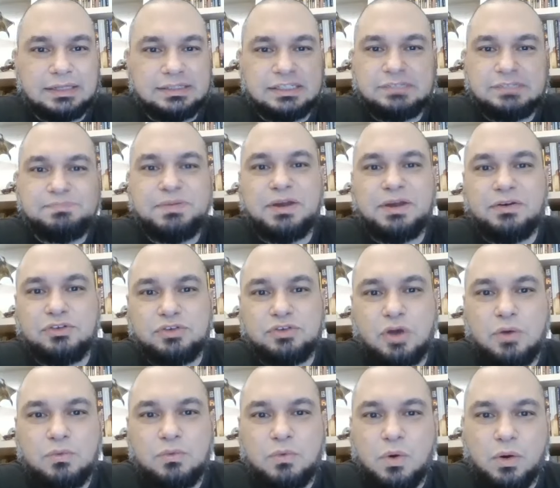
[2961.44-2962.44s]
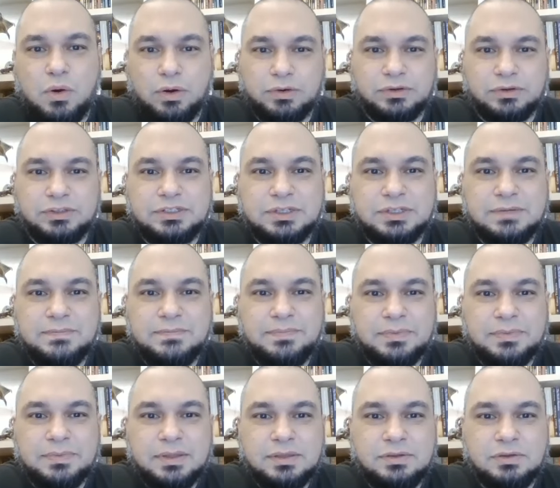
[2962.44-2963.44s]
spiritual world?
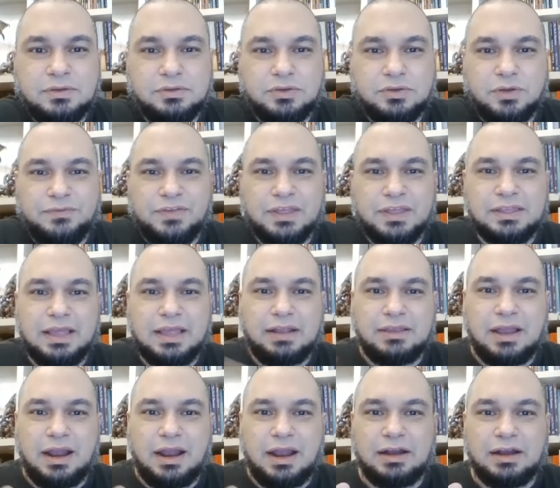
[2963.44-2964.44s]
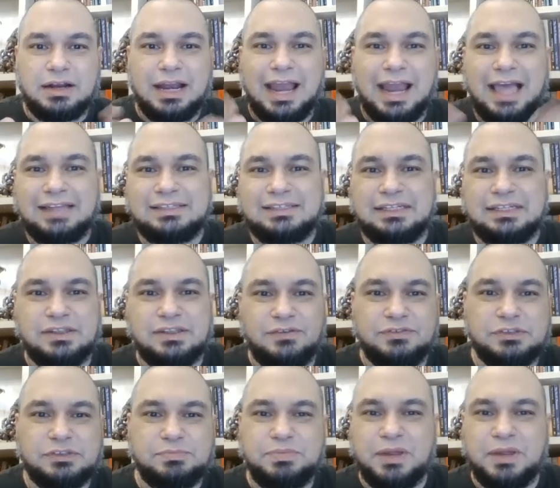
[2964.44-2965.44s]
Do you think that there are classes of
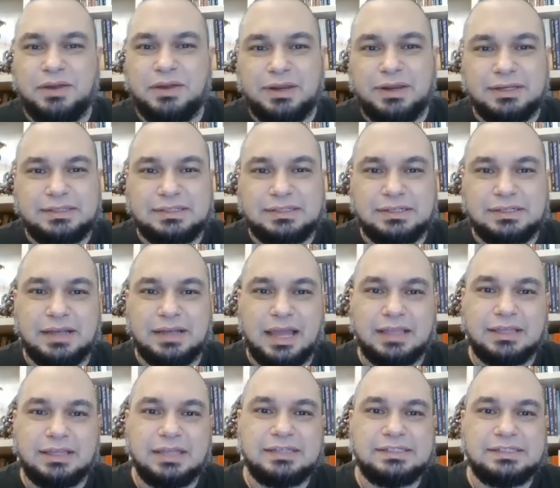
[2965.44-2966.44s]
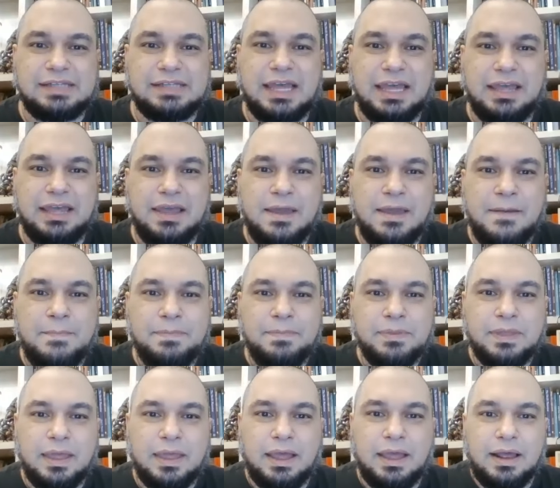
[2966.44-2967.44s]
spirits, like they say?
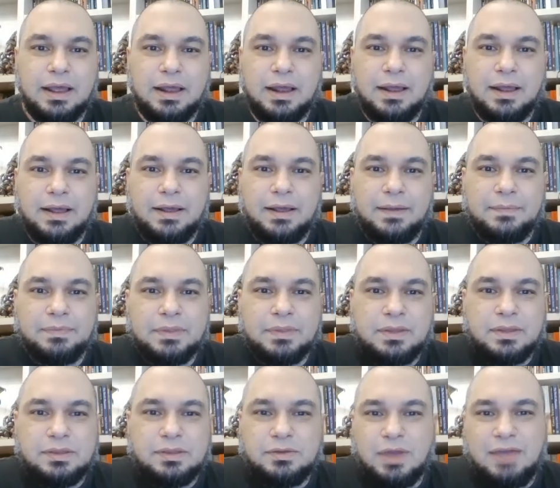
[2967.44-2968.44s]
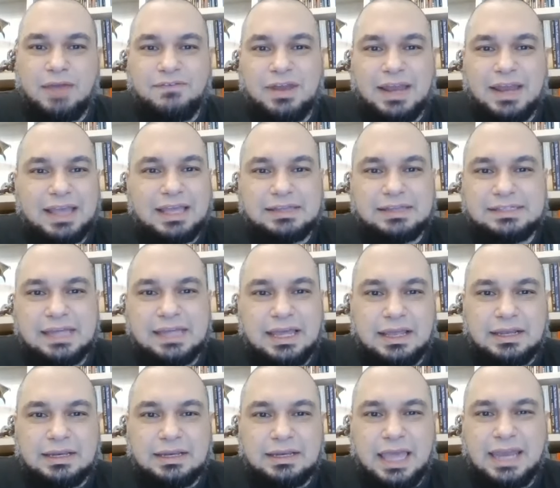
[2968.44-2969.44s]
Do you have an
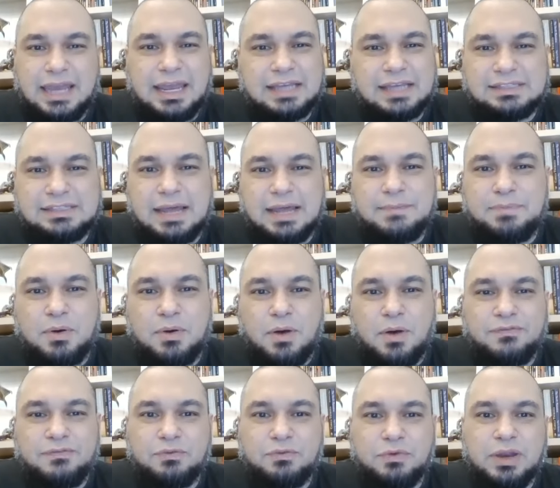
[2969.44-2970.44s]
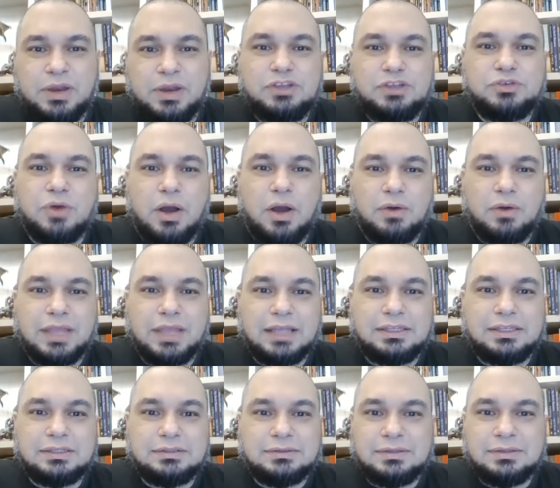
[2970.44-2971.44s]
example of ritual
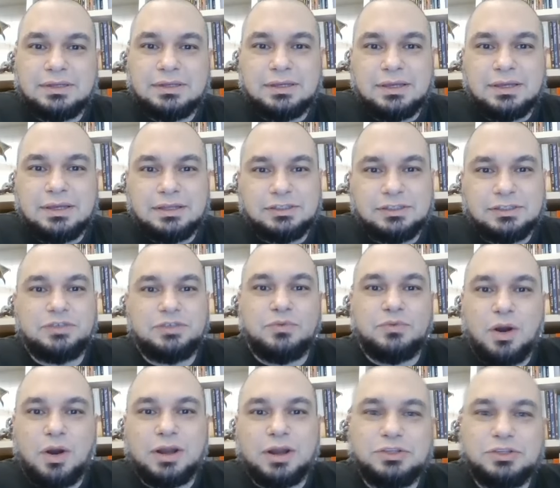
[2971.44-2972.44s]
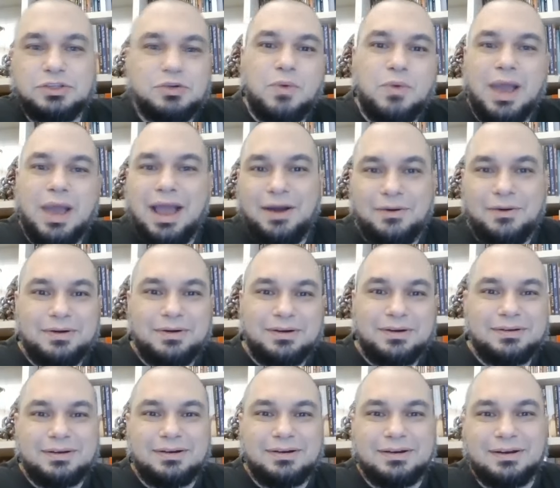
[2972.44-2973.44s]
that did work too well
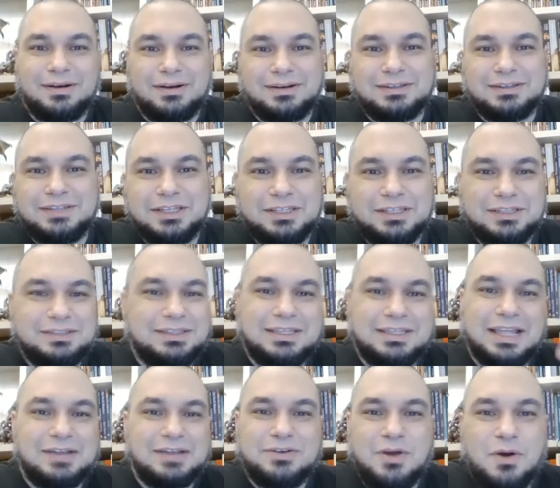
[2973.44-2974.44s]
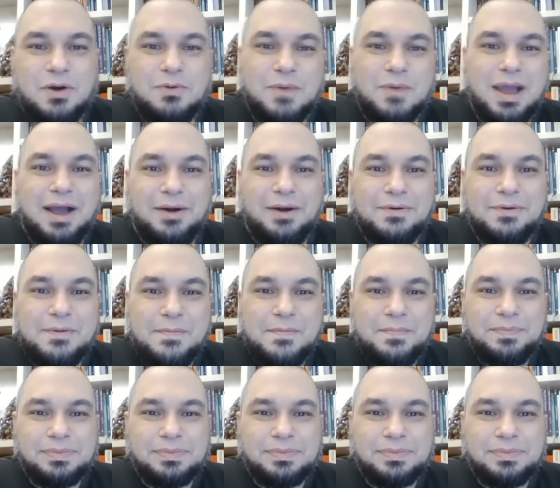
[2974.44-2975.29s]
or didn't go well?